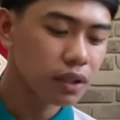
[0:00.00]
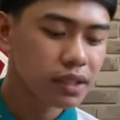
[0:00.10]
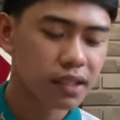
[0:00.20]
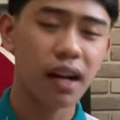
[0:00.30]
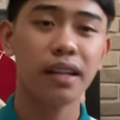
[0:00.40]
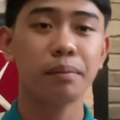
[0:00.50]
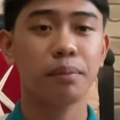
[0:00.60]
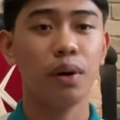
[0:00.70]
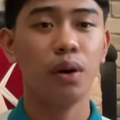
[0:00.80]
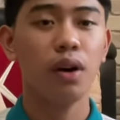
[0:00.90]
son
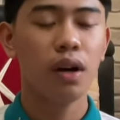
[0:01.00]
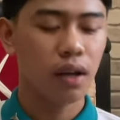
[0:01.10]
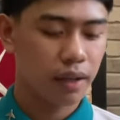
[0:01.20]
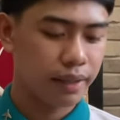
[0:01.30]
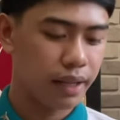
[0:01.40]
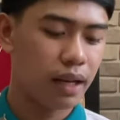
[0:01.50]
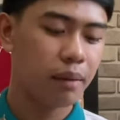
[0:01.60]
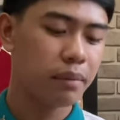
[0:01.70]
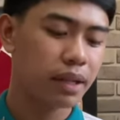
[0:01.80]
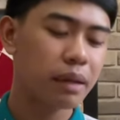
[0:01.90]
po na
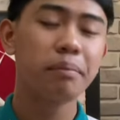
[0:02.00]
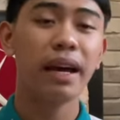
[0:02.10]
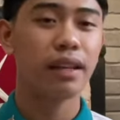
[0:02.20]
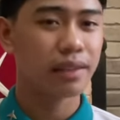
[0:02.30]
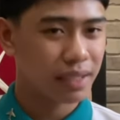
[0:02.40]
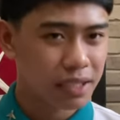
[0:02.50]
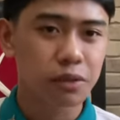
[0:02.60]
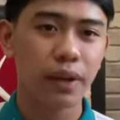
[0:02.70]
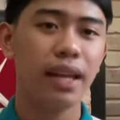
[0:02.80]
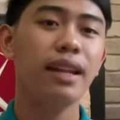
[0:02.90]
maging pilot as
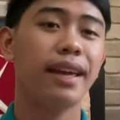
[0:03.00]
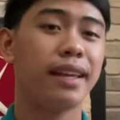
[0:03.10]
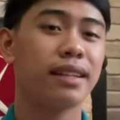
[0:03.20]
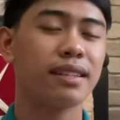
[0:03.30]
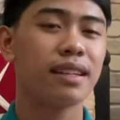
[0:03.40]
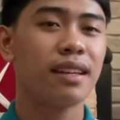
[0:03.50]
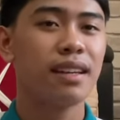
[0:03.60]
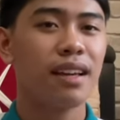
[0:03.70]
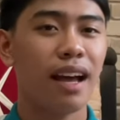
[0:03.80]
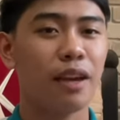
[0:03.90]
well. And
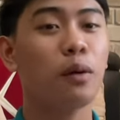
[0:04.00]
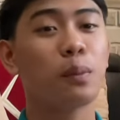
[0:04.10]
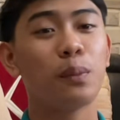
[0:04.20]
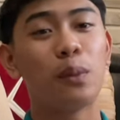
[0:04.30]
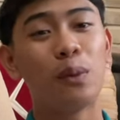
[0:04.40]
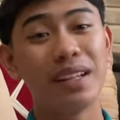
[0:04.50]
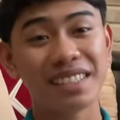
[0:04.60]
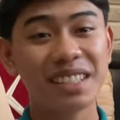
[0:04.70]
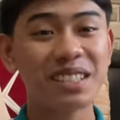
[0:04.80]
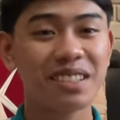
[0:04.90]
I hope we'll
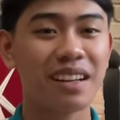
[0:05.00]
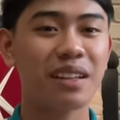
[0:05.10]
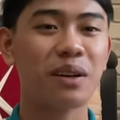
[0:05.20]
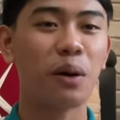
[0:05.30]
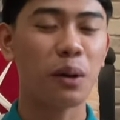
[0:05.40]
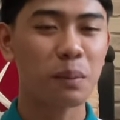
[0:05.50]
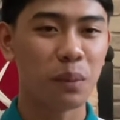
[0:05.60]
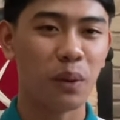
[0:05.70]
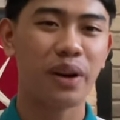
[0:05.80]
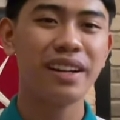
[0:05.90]
see each other on
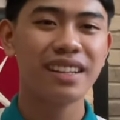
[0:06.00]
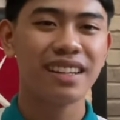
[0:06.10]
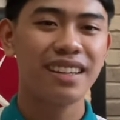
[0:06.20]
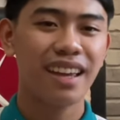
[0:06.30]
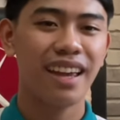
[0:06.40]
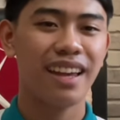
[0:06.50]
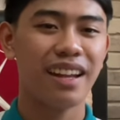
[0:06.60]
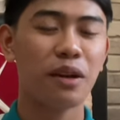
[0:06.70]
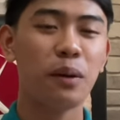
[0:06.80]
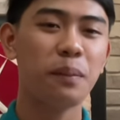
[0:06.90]
board. And
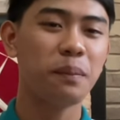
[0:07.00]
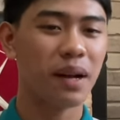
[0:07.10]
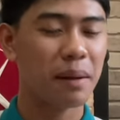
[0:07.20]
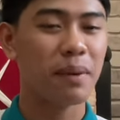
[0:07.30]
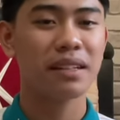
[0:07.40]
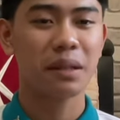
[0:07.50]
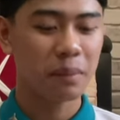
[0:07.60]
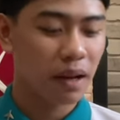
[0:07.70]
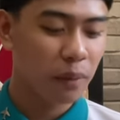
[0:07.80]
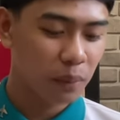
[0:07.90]
I hope
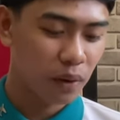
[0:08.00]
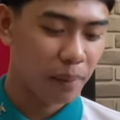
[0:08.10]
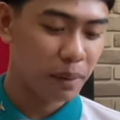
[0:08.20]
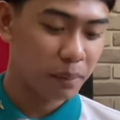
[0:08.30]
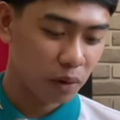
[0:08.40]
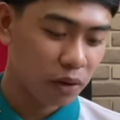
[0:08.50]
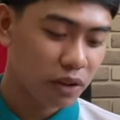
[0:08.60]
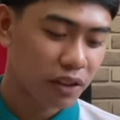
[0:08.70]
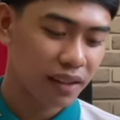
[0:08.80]
makapagtrabaho po kami both.